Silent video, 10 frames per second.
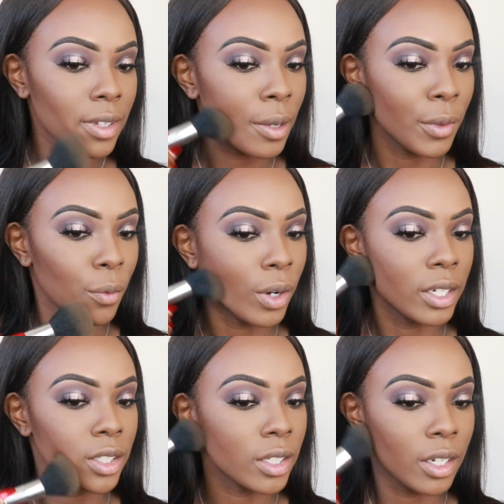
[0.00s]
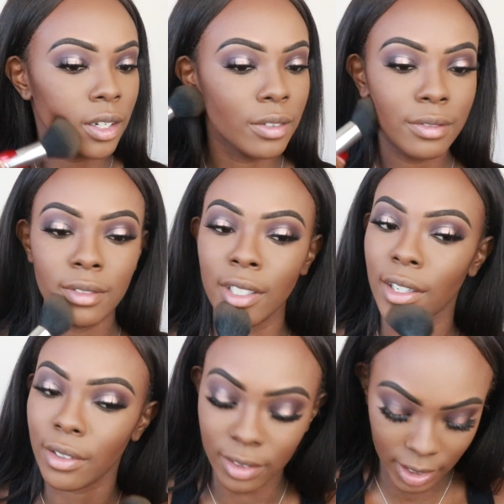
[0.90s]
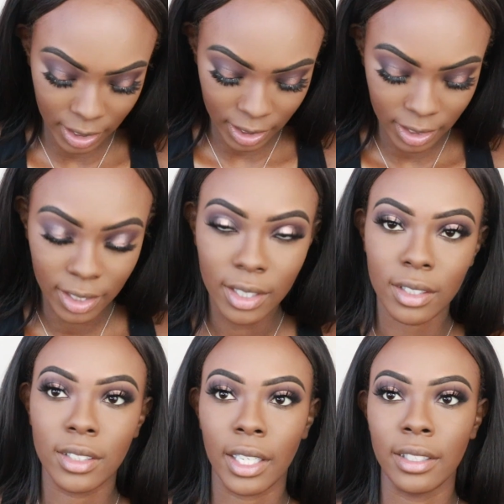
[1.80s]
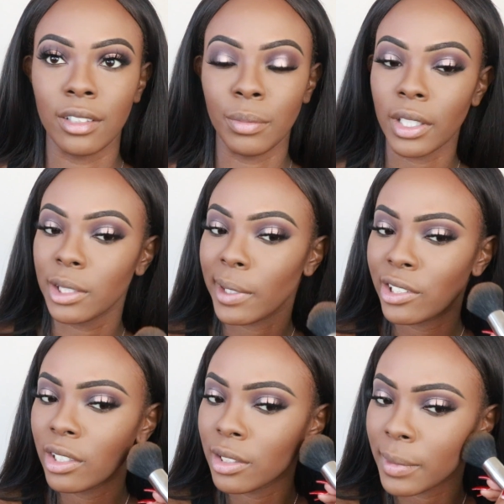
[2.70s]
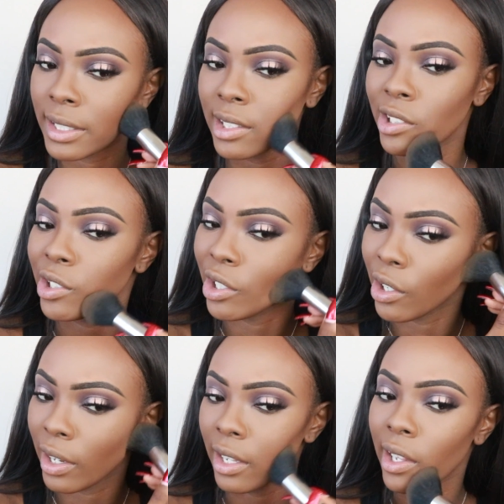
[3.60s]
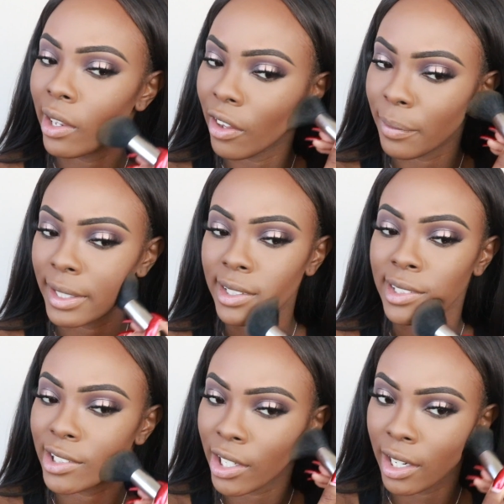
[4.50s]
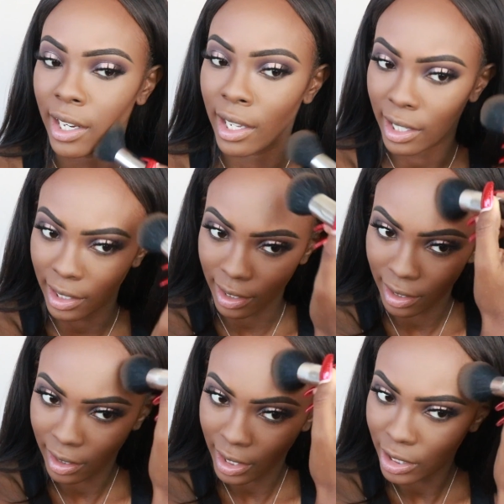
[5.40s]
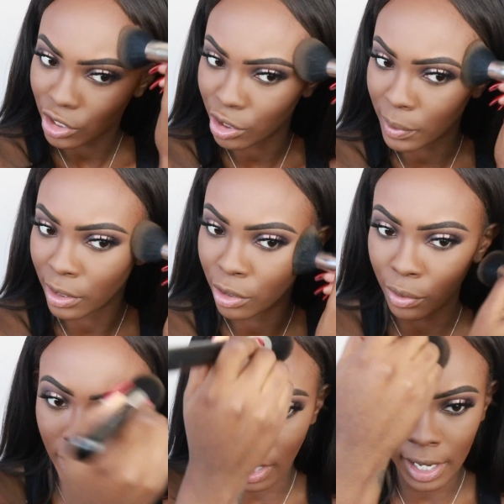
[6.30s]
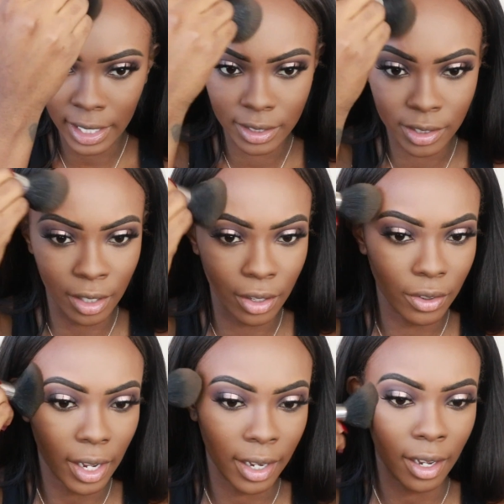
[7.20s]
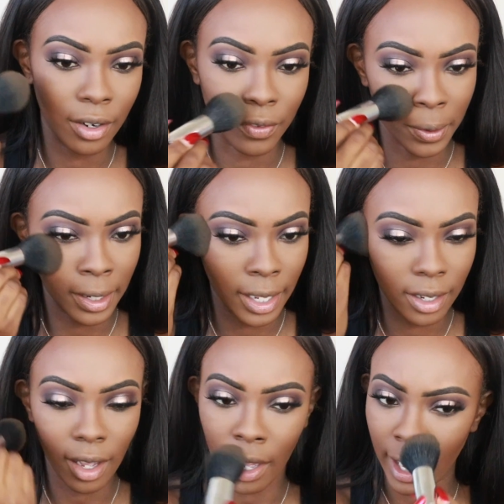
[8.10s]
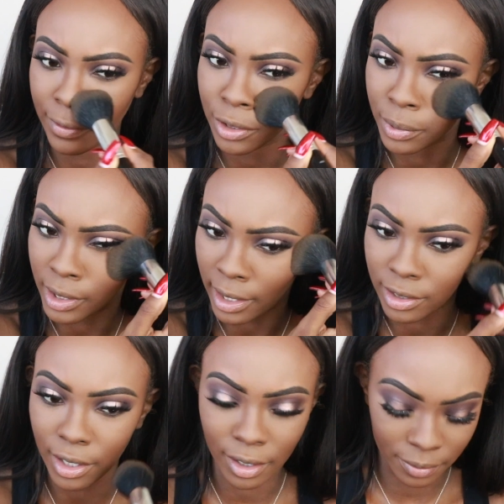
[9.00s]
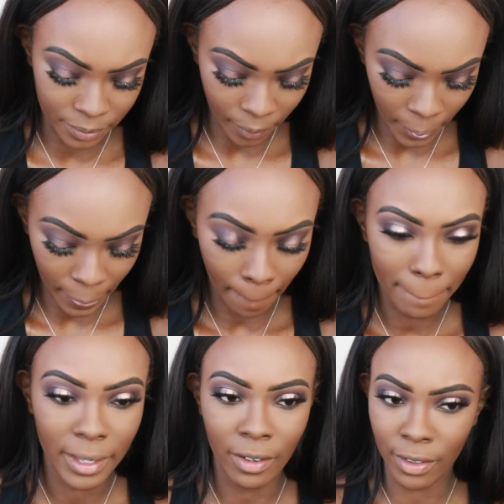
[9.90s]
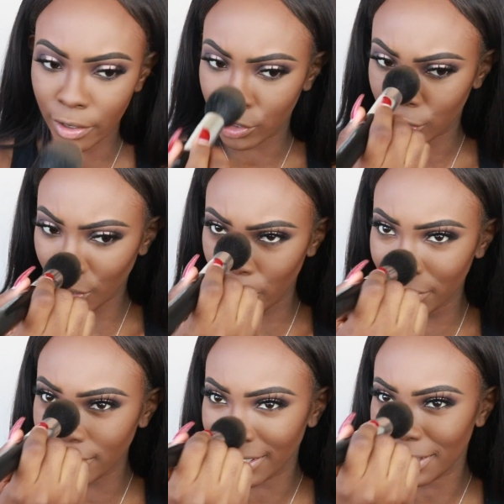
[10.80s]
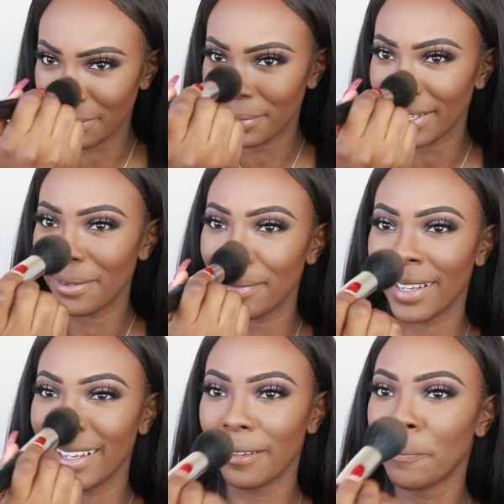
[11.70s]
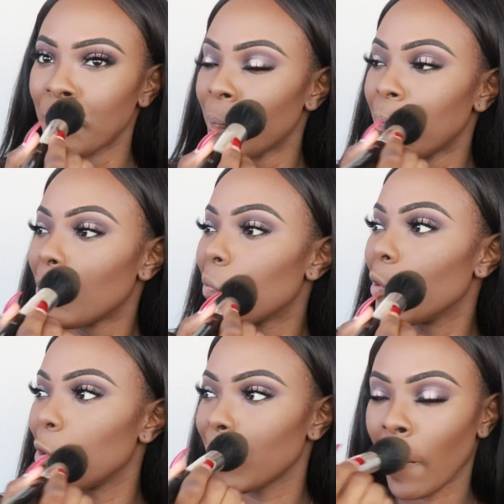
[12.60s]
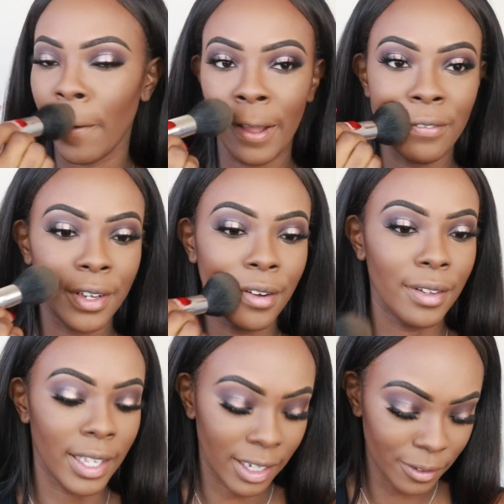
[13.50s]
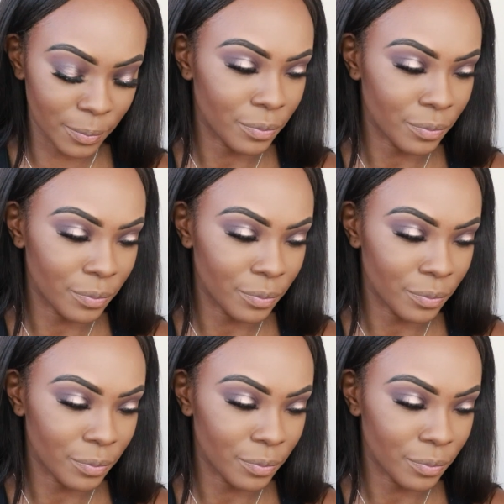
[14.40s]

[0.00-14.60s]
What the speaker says: am the one to, you know, say something, especially as my sister. You know, I love my sister and she's been through a lot, so I kind of feel like I have to protect her, even though she's older than me. But it's just how I feel. Like